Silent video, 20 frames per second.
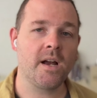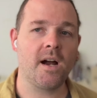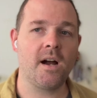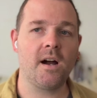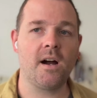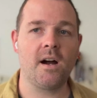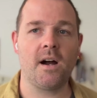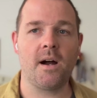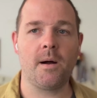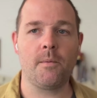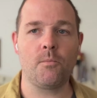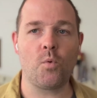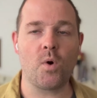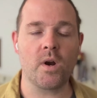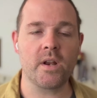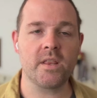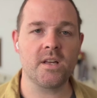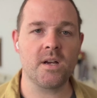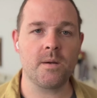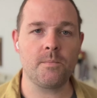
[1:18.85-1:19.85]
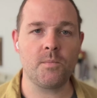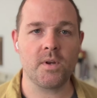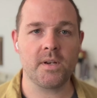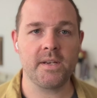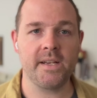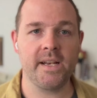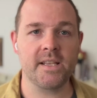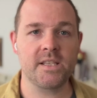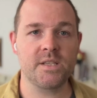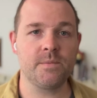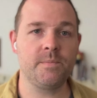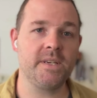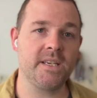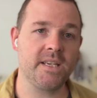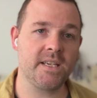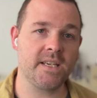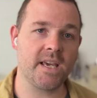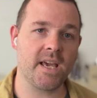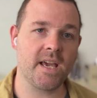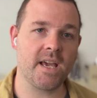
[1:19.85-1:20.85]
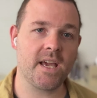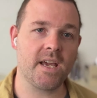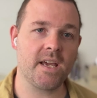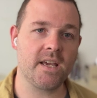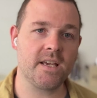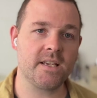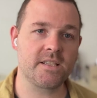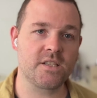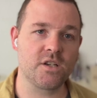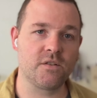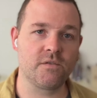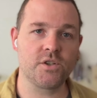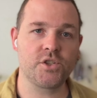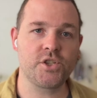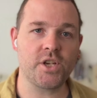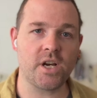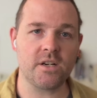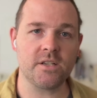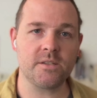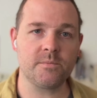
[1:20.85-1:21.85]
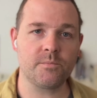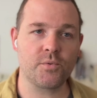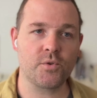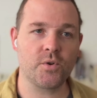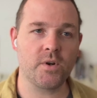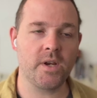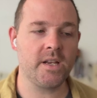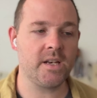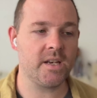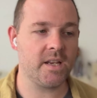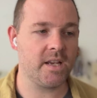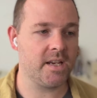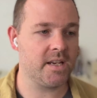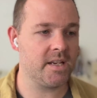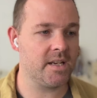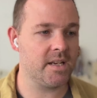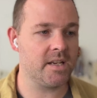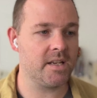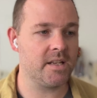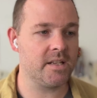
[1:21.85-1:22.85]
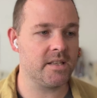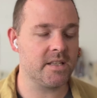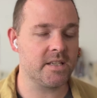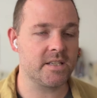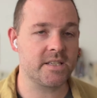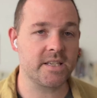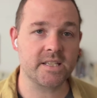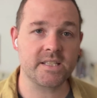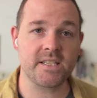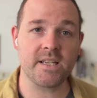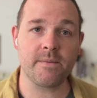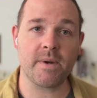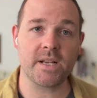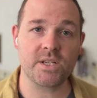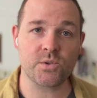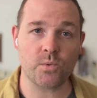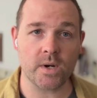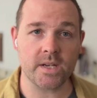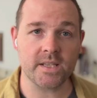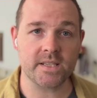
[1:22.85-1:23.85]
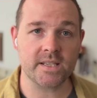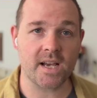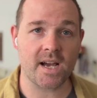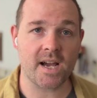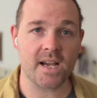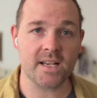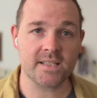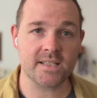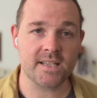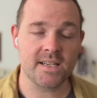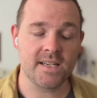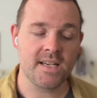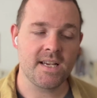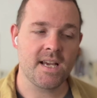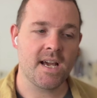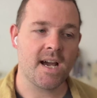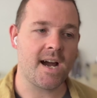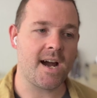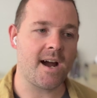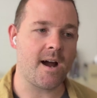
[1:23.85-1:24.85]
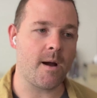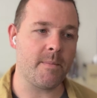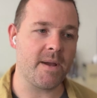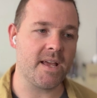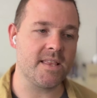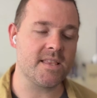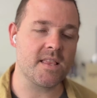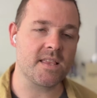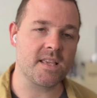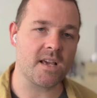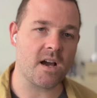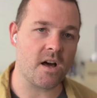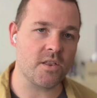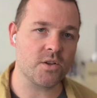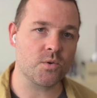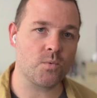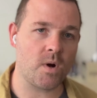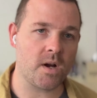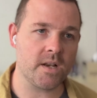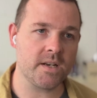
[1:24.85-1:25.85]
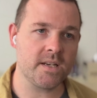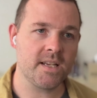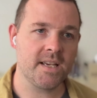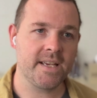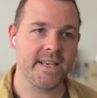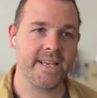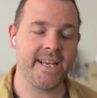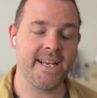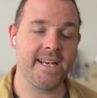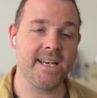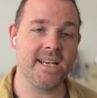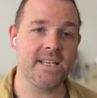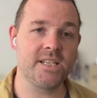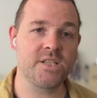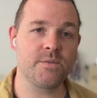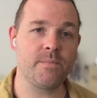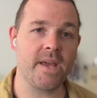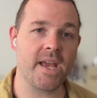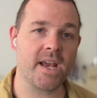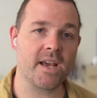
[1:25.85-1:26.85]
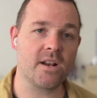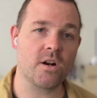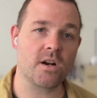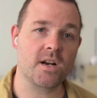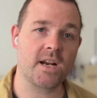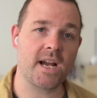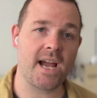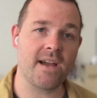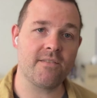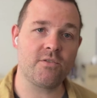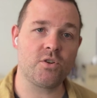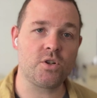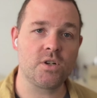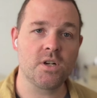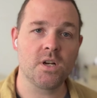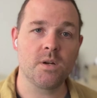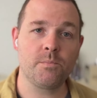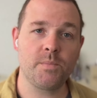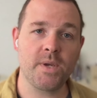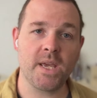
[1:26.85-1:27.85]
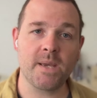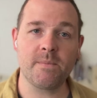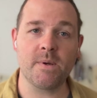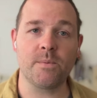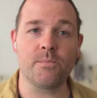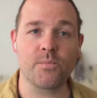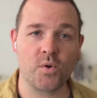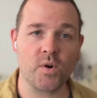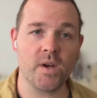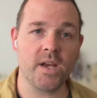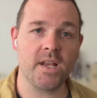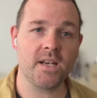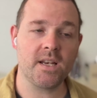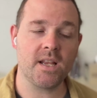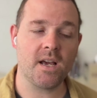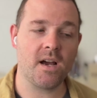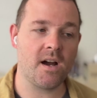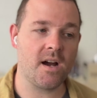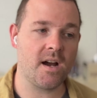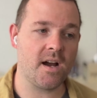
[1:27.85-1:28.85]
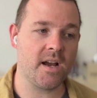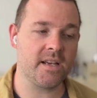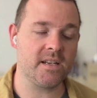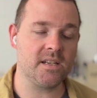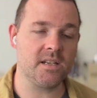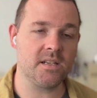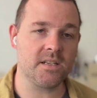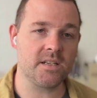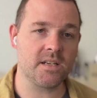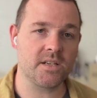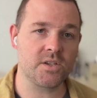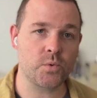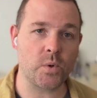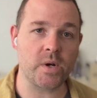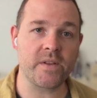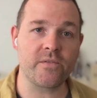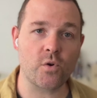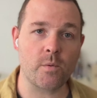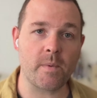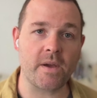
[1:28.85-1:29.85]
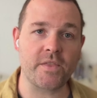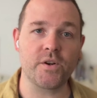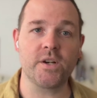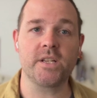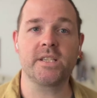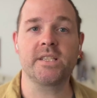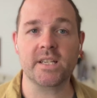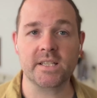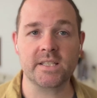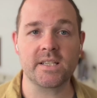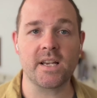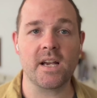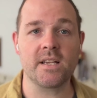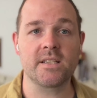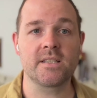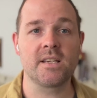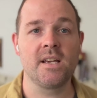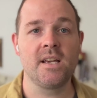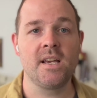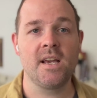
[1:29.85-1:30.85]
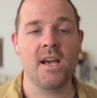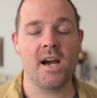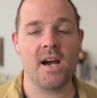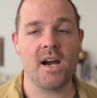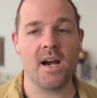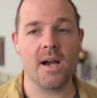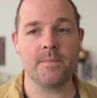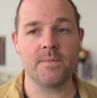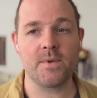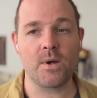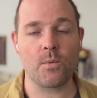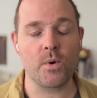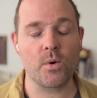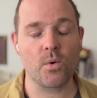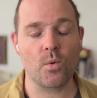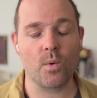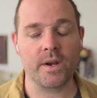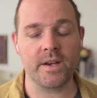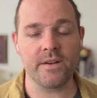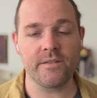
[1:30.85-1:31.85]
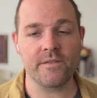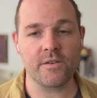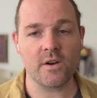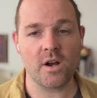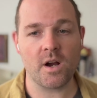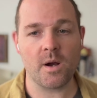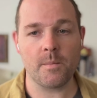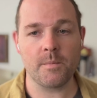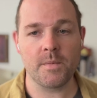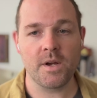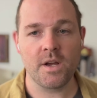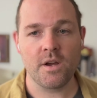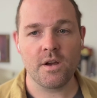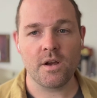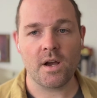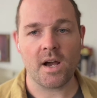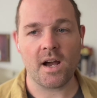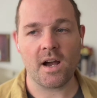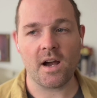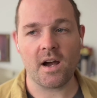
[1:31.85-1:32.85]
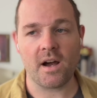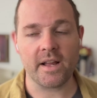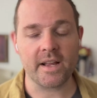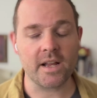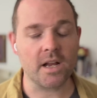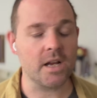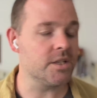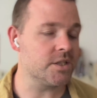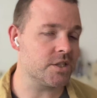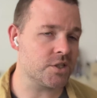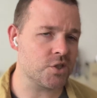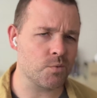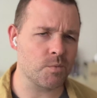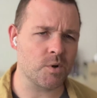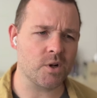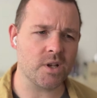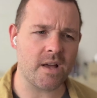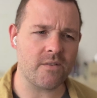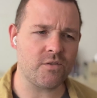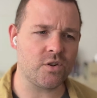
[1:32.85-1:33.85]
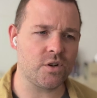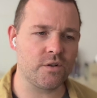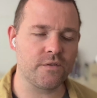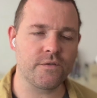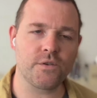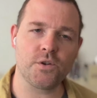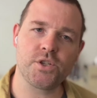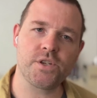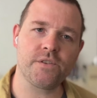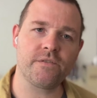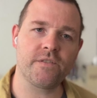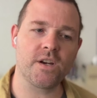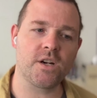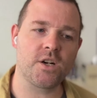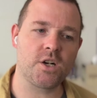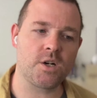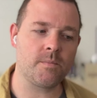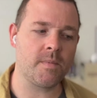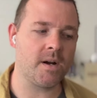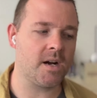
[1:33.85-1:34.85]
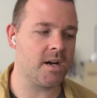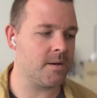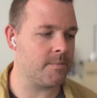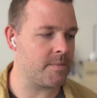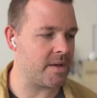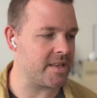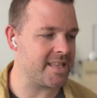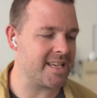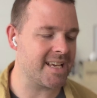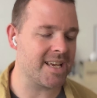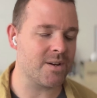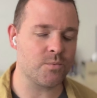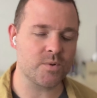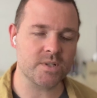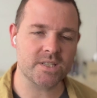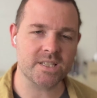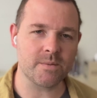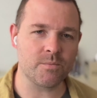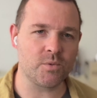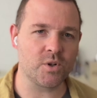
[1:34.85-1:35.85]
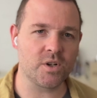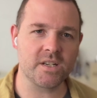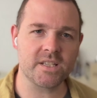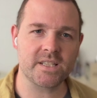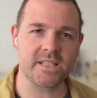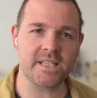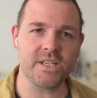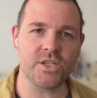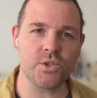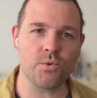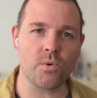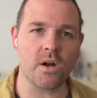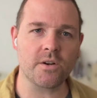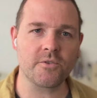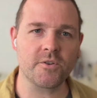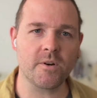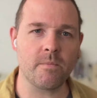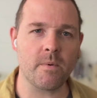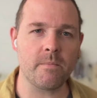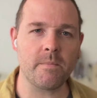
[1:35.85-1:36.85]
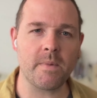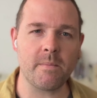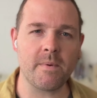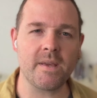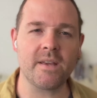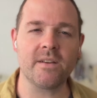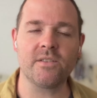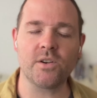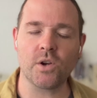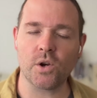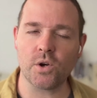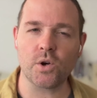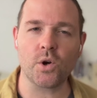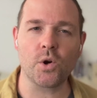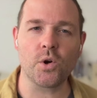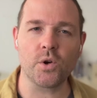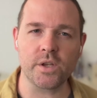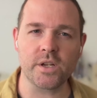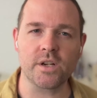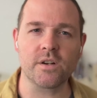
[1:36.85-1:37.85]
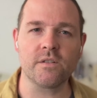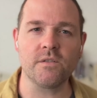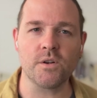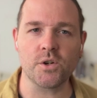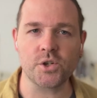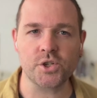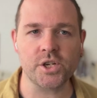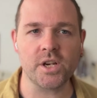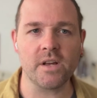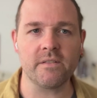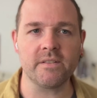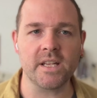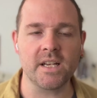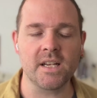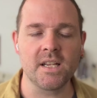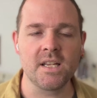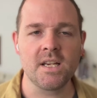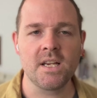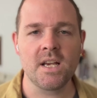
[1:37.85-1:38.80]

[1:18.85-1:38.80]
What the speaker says: One of them needed to be a silver gelatin print in the 16 by 20 size. And then the other one, he needed to make an archival pigment print in 24 by 36 size. We were working from like a consumer level Fujifilm. I think it was similar to C200, but maybe an earlier version of it.